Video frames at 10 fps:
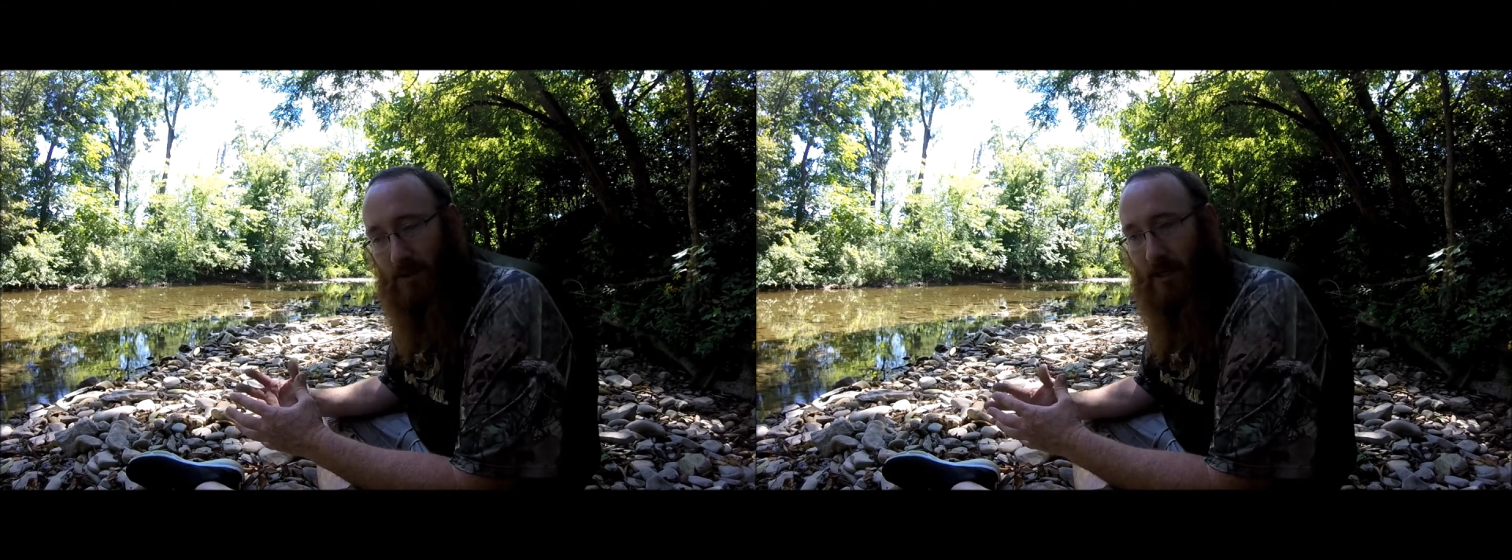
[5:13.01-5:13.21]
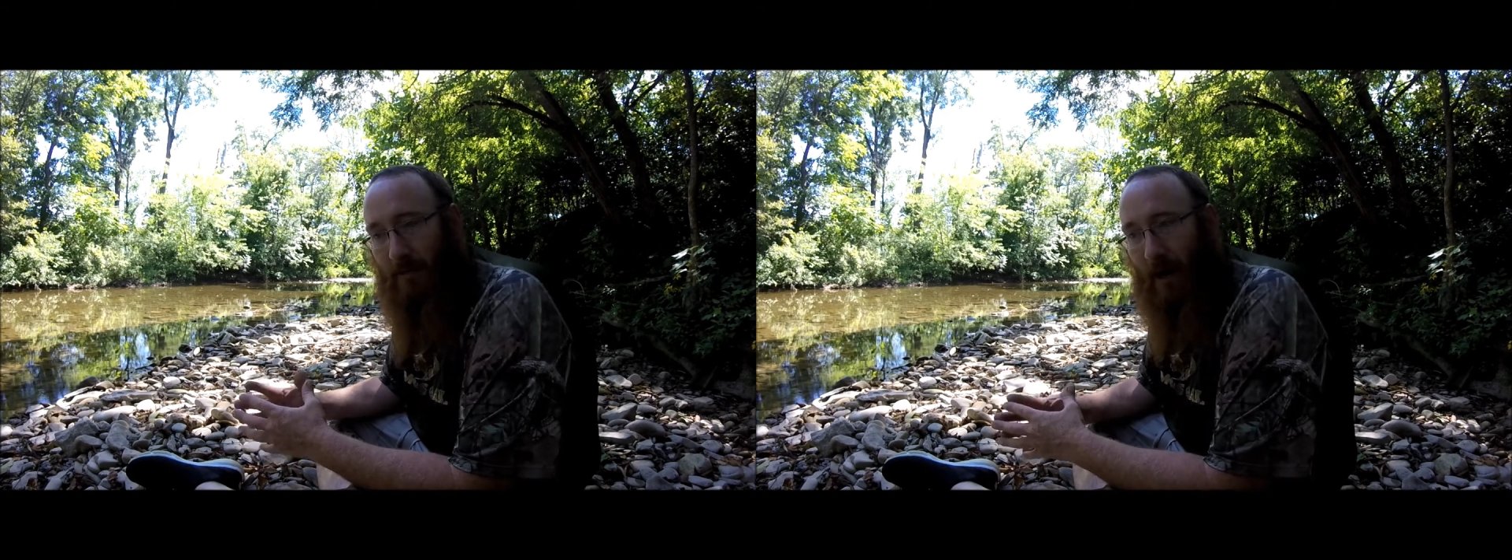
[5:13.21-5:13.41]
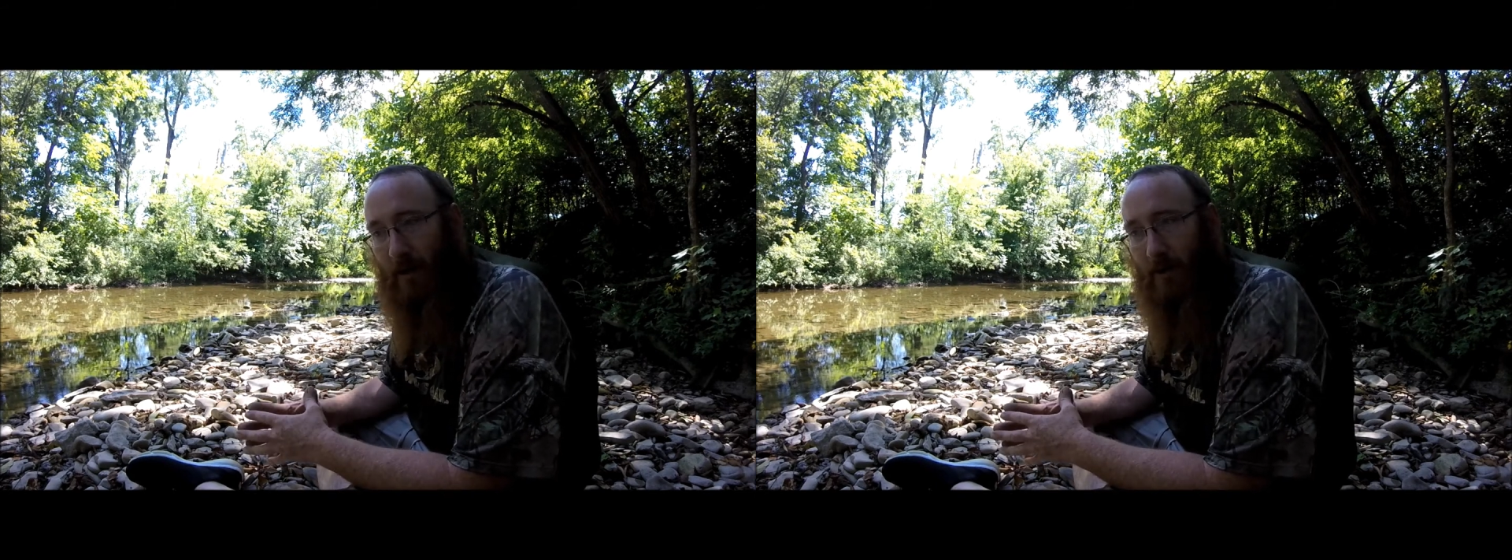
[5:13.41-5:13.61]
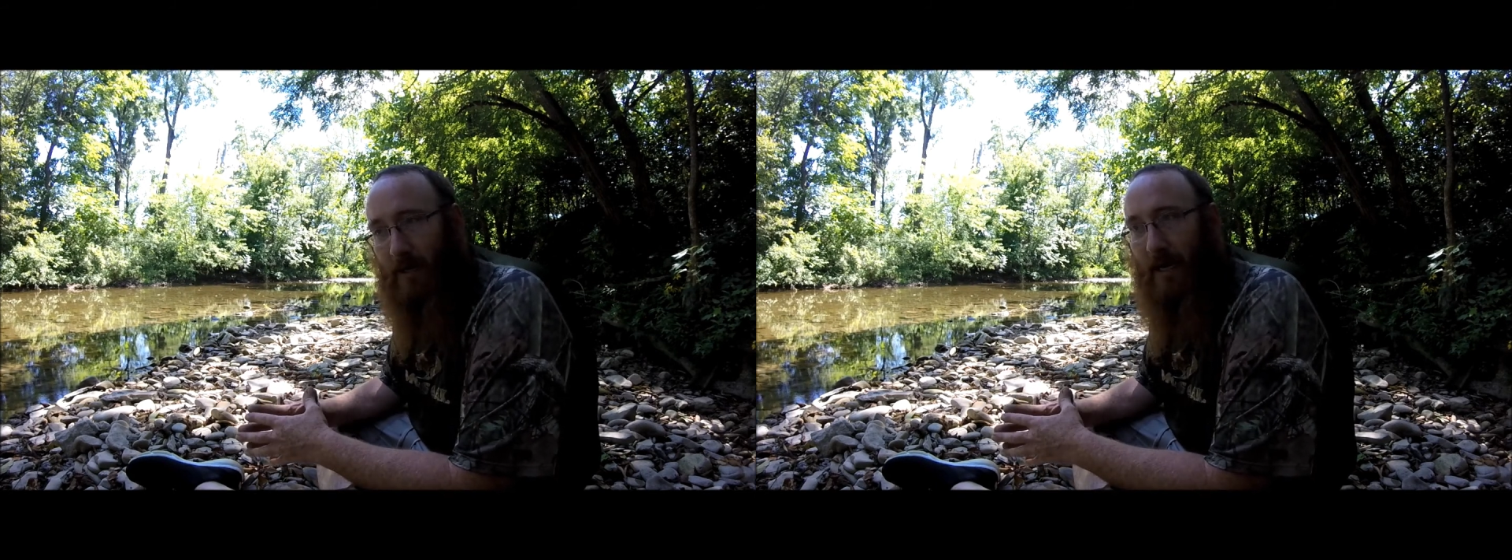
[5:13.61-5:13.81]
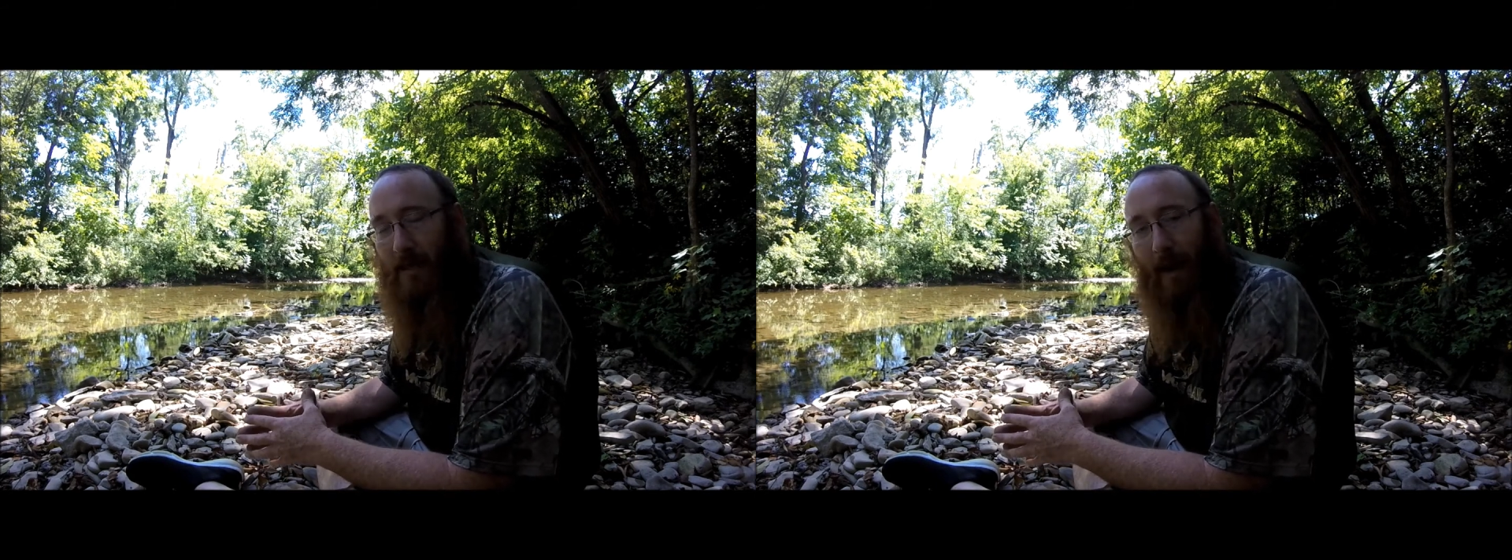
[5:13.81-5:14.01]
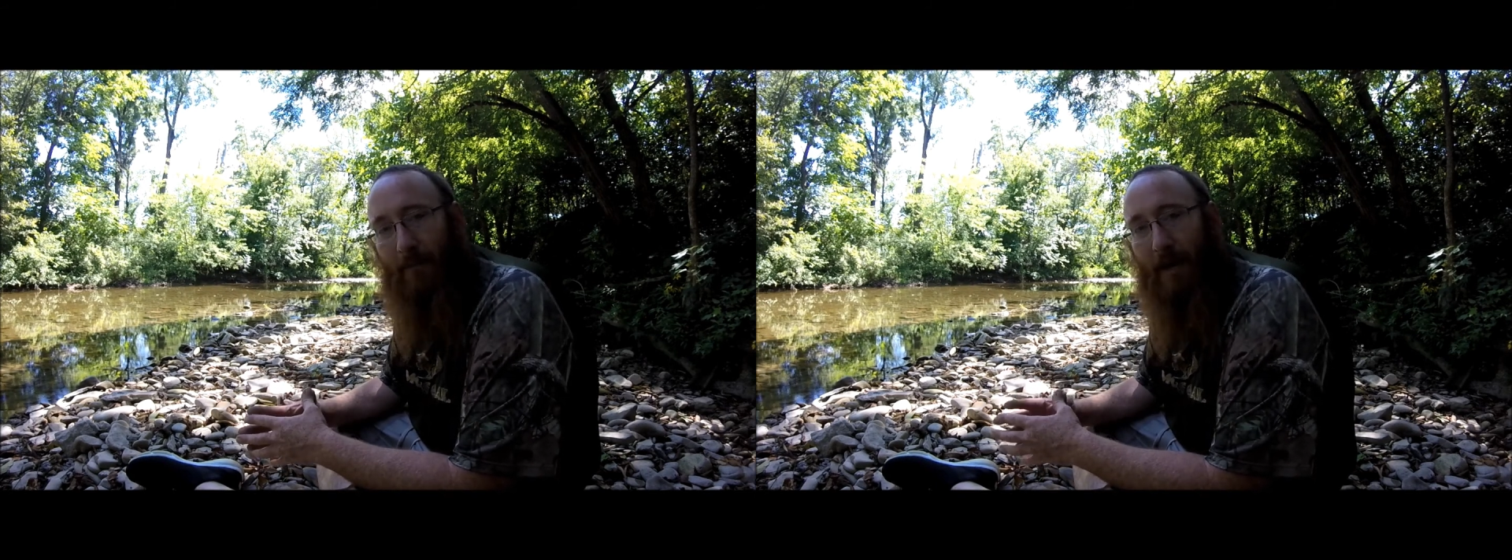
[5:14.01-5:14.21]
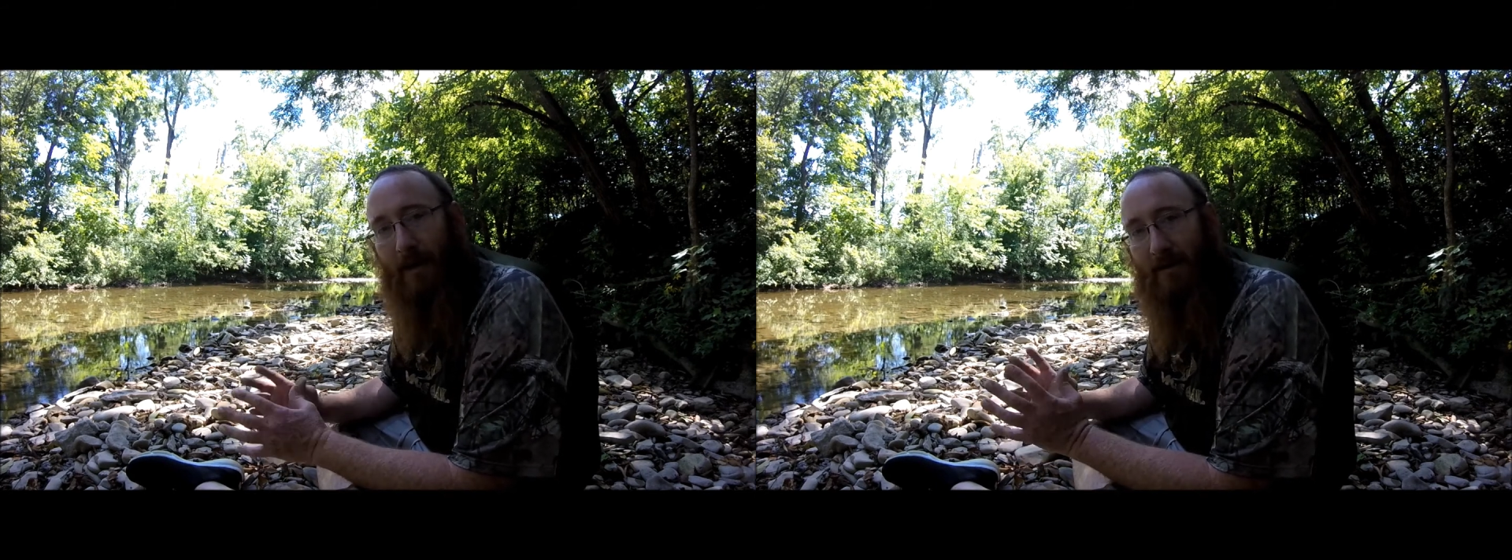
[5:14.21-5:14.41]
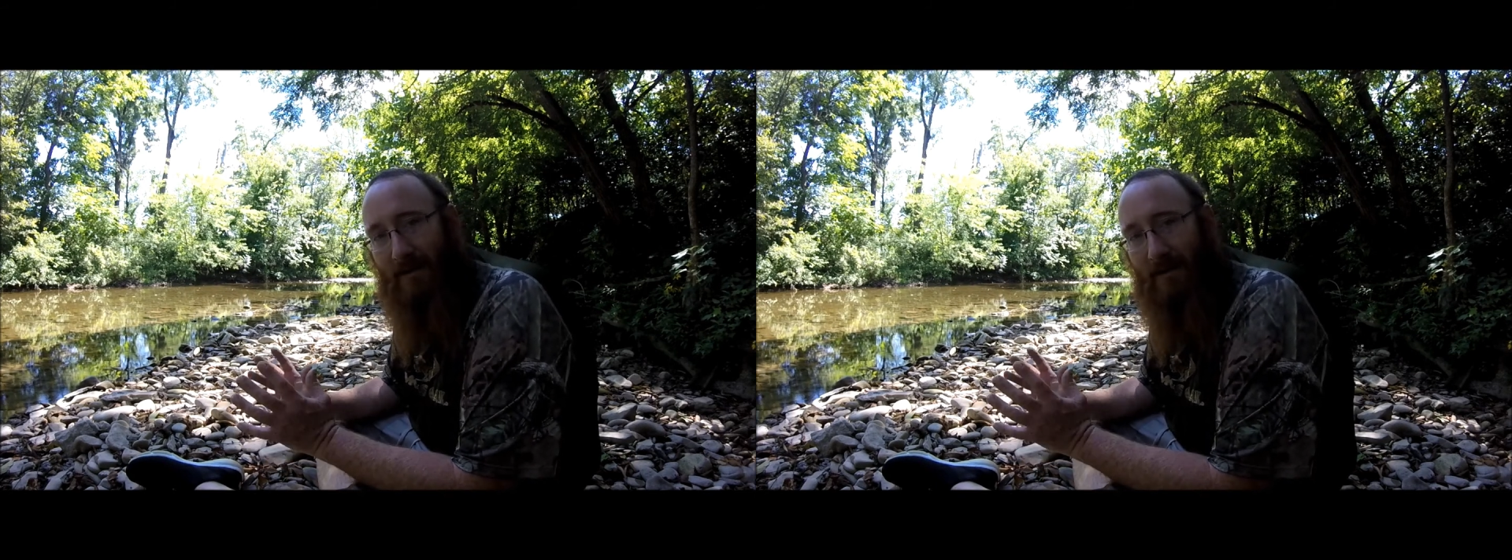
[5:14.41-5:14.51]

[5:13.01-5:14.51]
is to come out here and get that bait